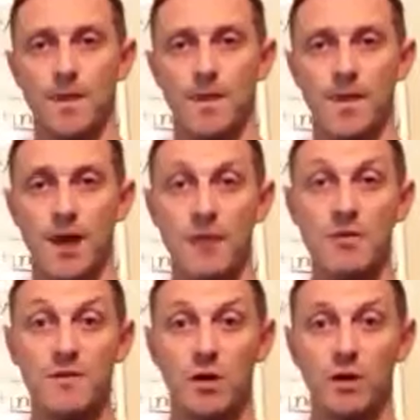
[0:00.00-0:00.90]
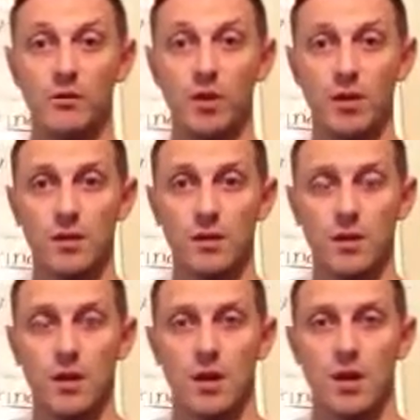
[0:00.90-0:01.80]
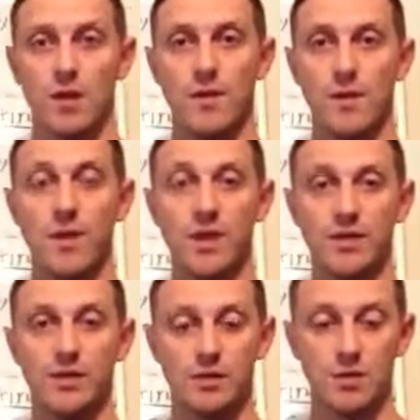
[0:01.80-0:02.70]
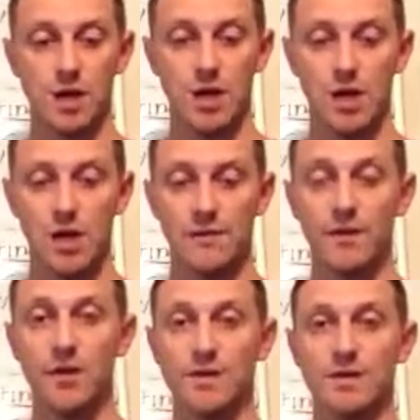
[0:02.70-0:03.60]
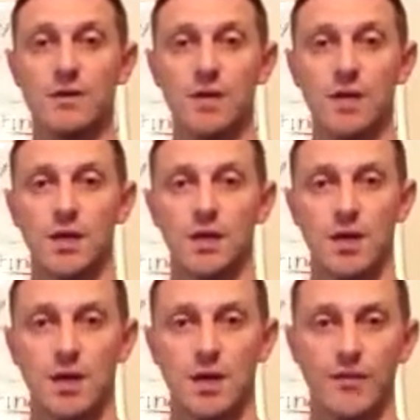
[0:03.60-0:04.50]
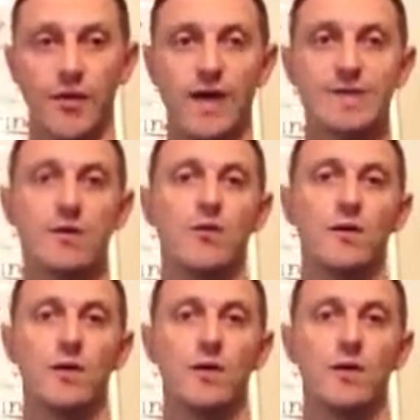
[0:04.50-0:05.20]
that I'm involved with that measure volatility. If you're asking what